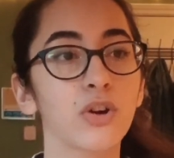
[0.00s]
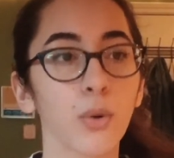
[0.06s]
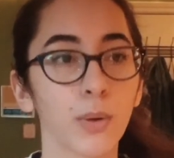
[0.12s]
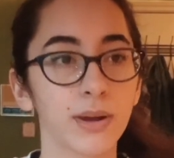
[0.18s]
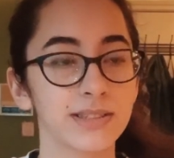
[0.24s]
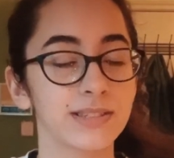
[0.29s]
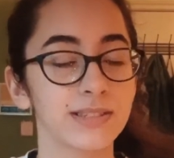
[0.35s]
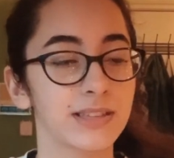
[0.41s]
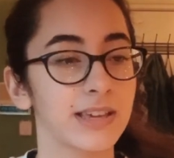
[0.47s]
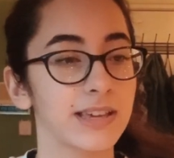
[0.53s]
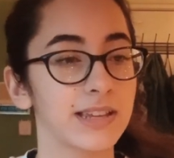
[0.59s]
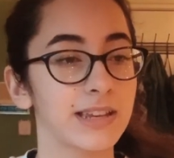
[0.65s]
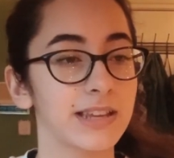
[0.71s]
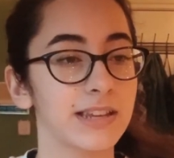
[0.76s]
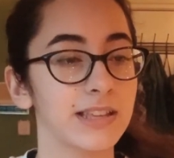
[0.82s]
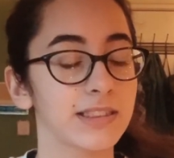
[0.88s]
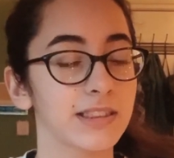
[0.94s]
going to get
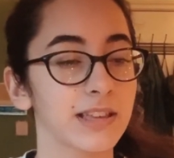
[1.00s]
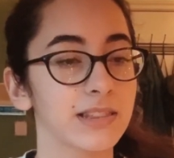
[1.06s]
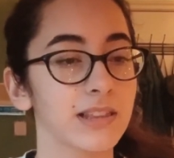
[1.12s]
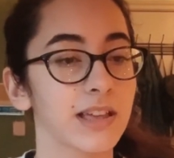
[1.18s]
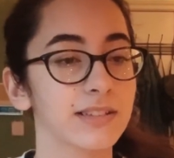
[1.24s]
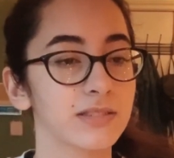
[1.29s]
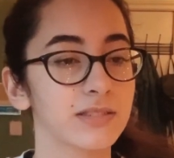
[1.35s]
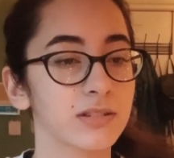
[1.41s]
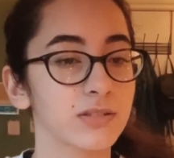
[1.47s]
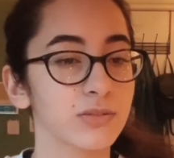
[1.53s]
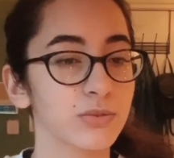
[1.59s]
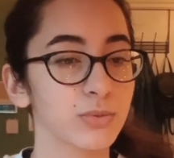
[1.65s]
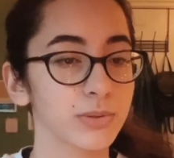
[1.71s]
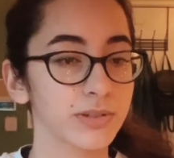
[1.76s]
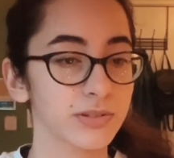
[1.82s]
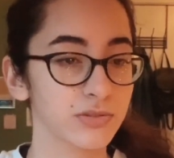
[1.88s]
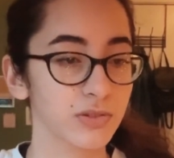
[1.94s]
anything less than a
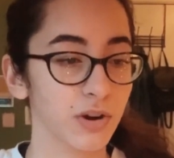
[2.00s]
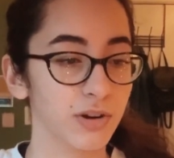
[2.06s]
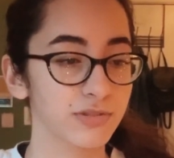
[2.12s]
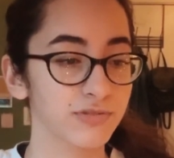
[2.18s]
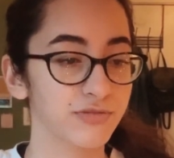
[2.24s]
3 stars